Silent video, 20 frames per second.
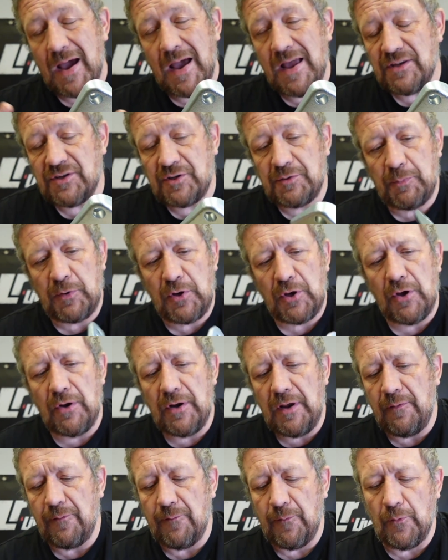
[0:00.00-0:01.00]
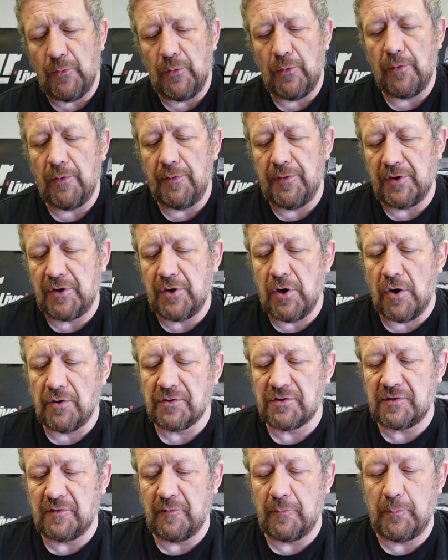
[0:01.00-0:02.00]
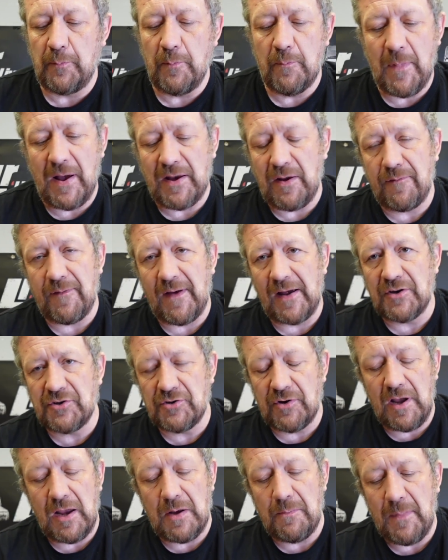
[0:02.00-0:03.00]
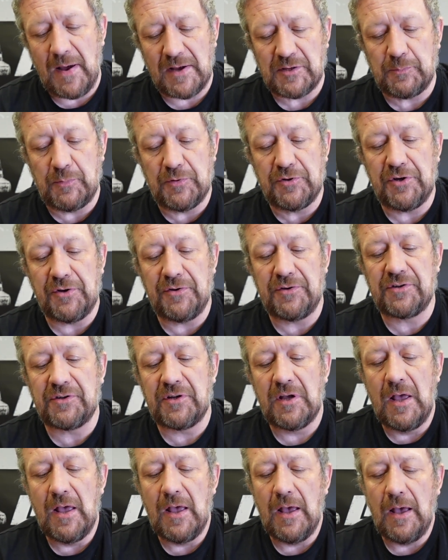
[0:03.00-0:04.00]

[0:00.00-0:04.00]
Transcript: It's purely for the cost of manufacture in mass-produced